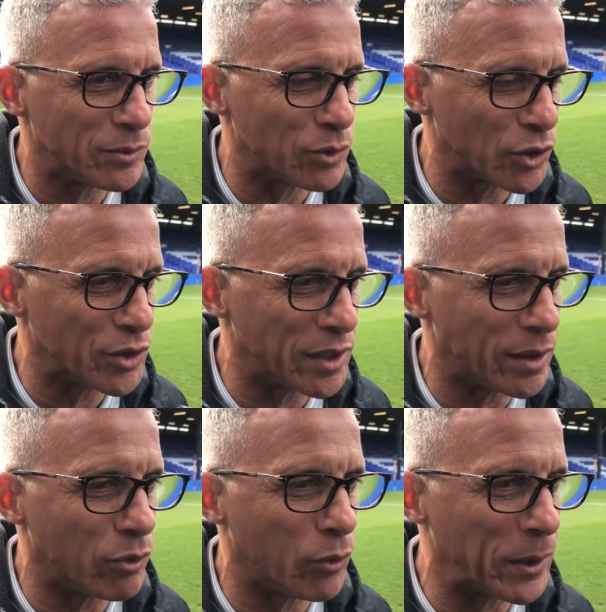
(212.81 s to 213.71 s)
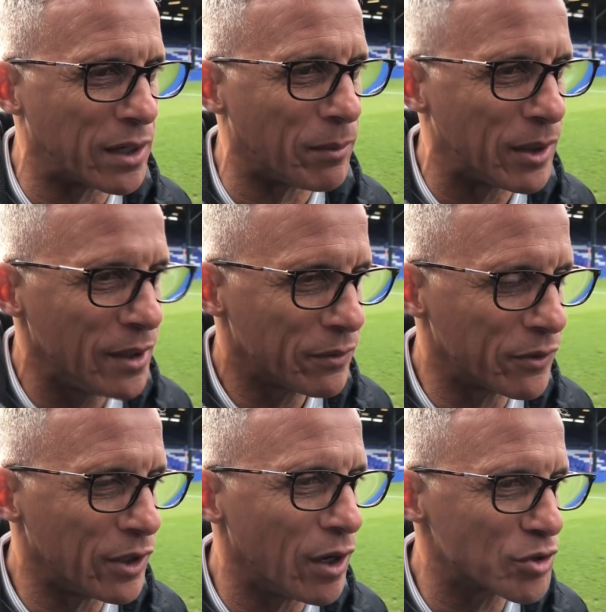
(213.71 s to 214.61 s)
He will learn and he will pick up
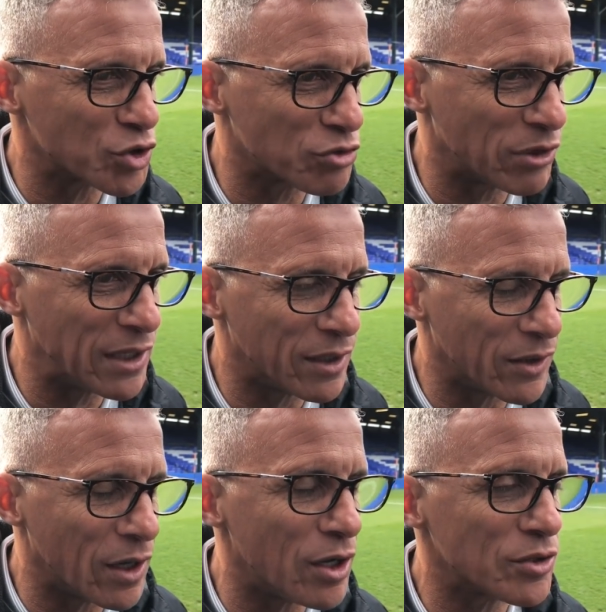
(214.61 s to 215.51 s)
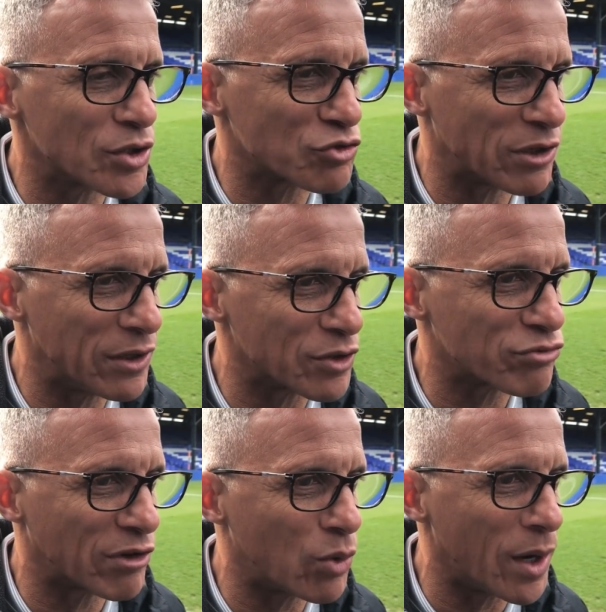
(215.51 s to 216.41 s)
the artistry, the artistry
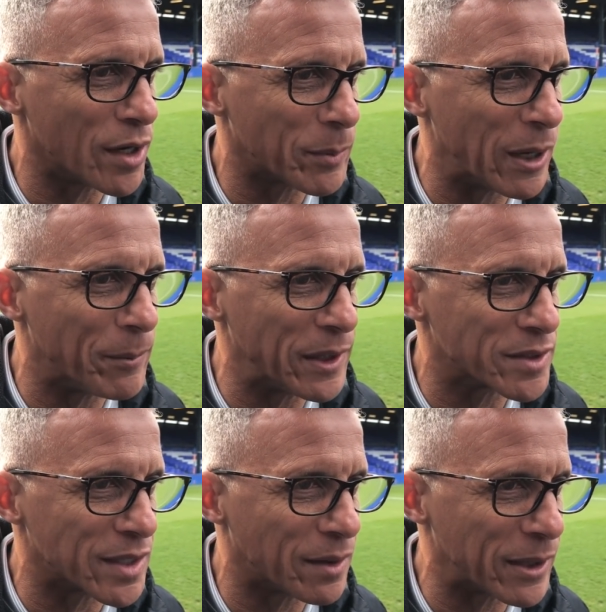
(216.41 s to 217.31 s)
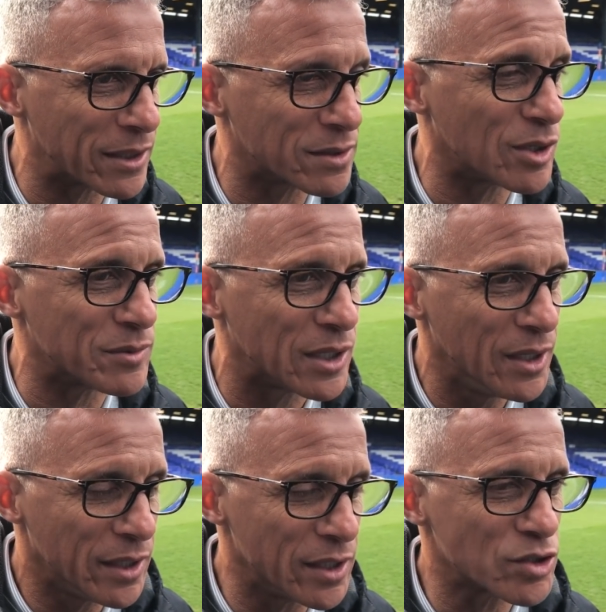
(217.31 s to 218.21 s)
that's required about being a centre back. Sometimes
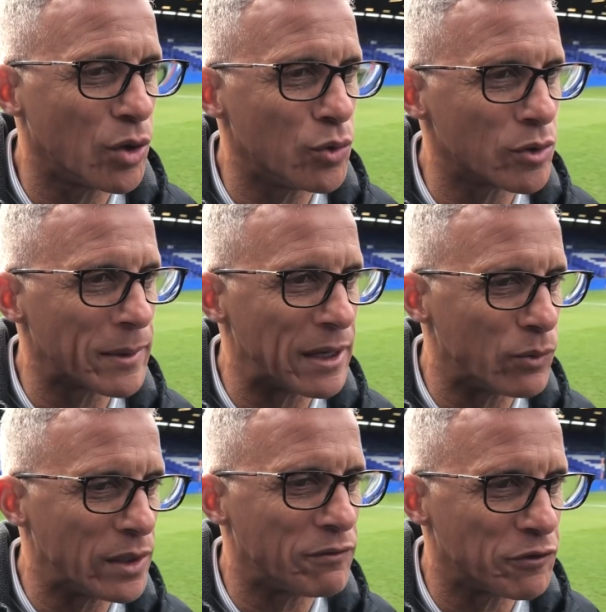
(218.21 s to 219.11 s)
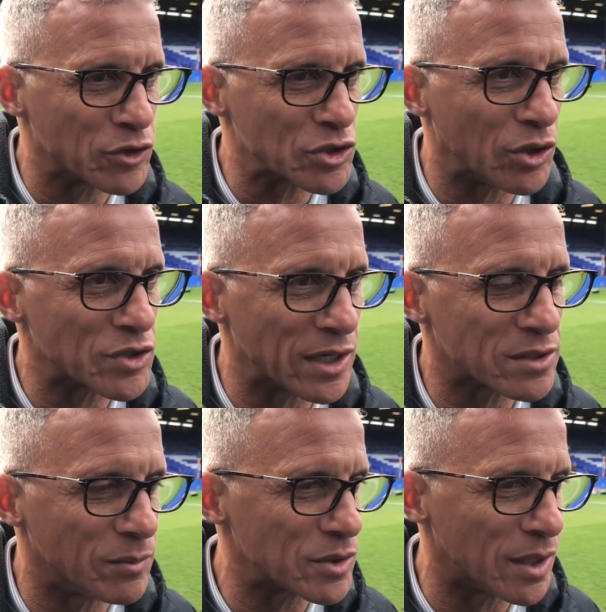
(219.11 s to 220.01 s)
it's not all about winning first
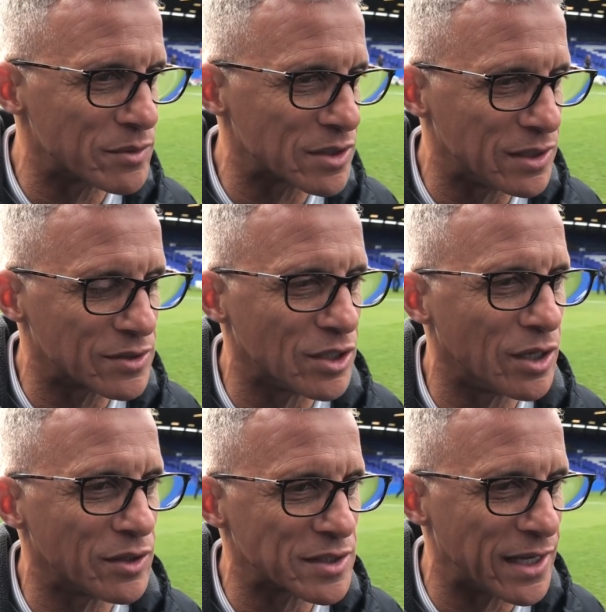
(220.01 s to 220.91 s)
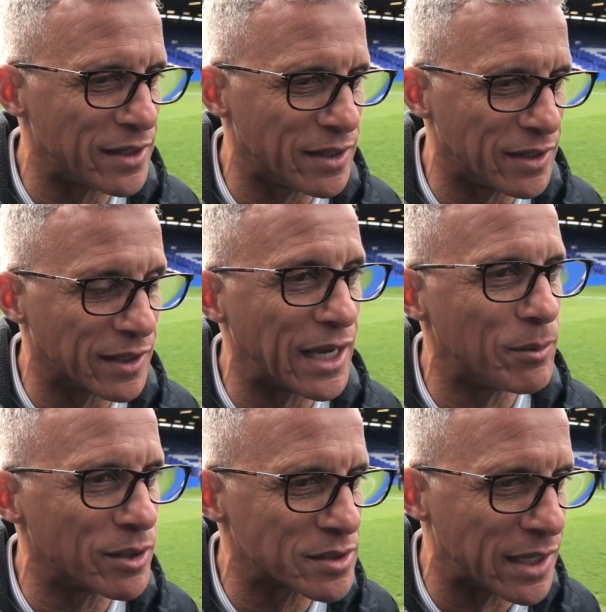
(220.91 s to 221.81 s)
contact. Sometimes it's the understanding, the
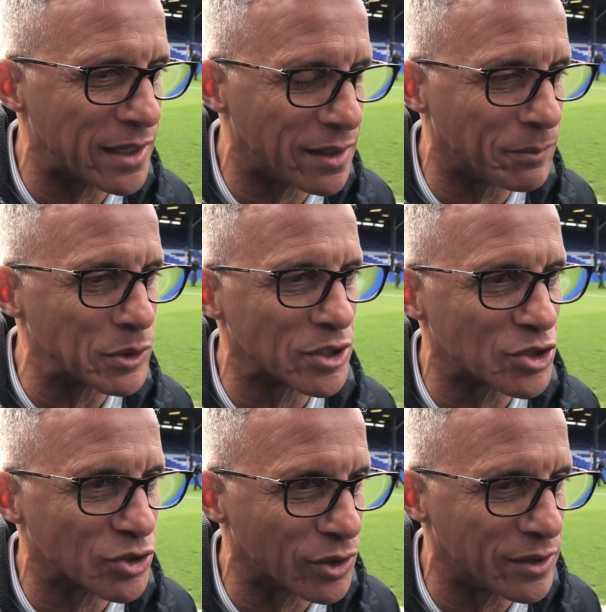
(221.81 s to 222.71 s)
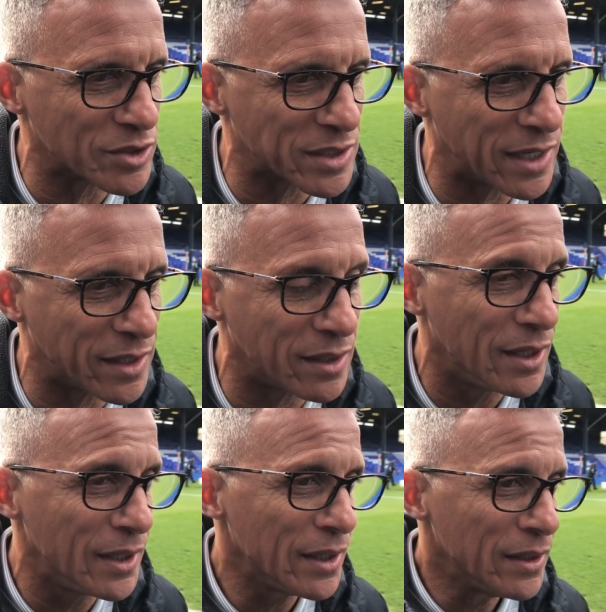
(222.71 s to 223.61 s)
game understanding, the positional understanding.
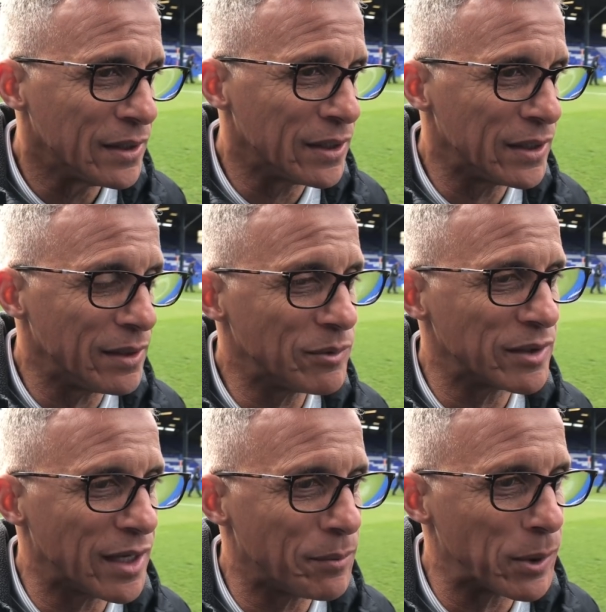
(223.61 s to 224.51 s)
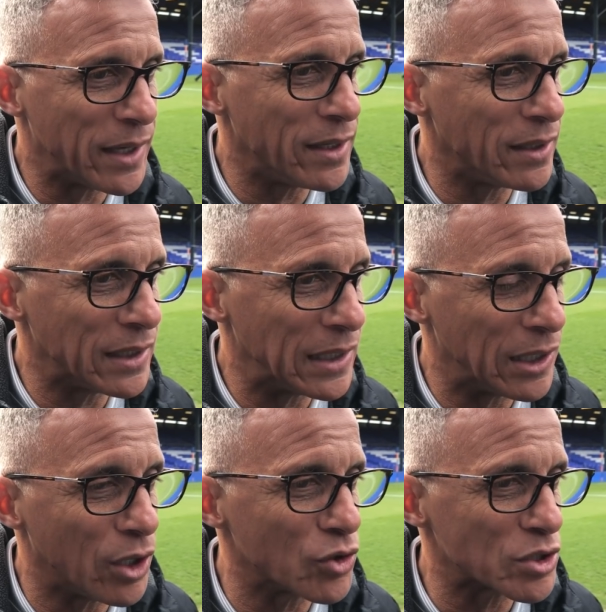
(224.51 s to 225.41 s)
Uh, him today playing uh,
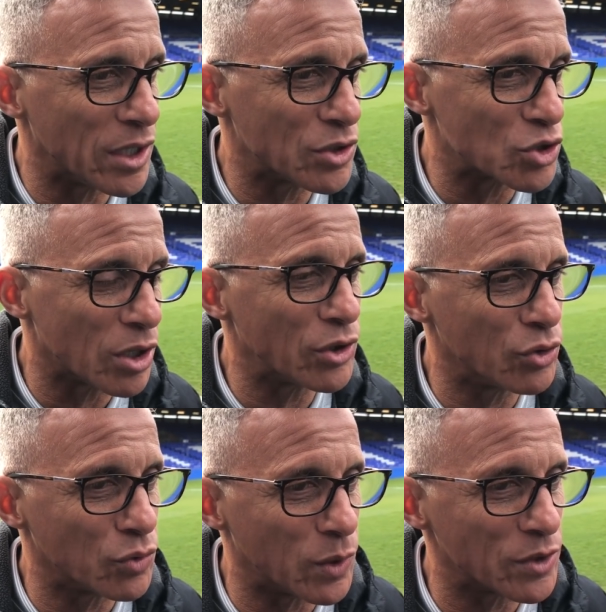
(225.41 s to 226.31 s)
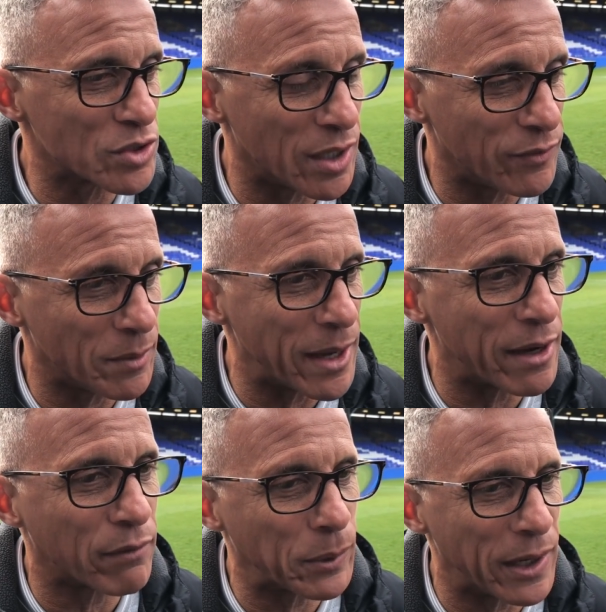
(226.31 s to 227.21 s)
alongside Charlie Goode, one side of him,
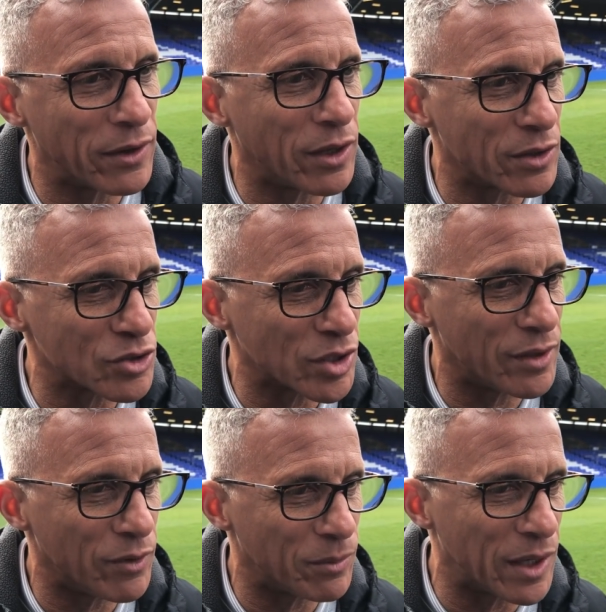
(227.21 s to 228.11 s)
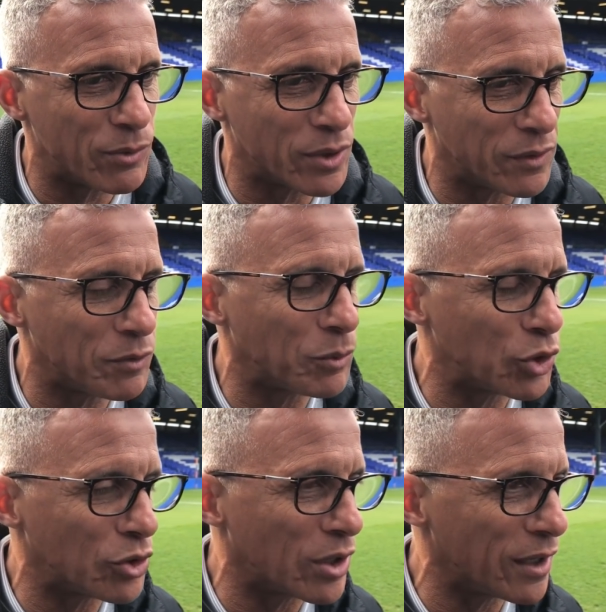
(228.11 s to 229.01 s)
Aaron Pierre, the other side of him. They would have given him
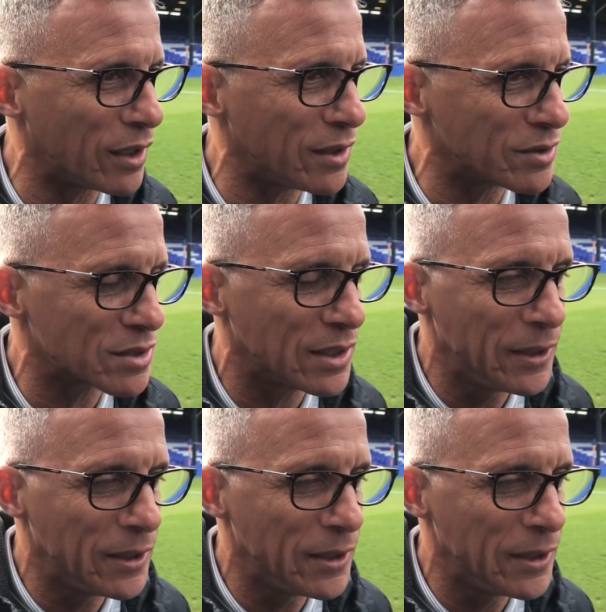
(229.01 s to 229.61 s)
good guidelines.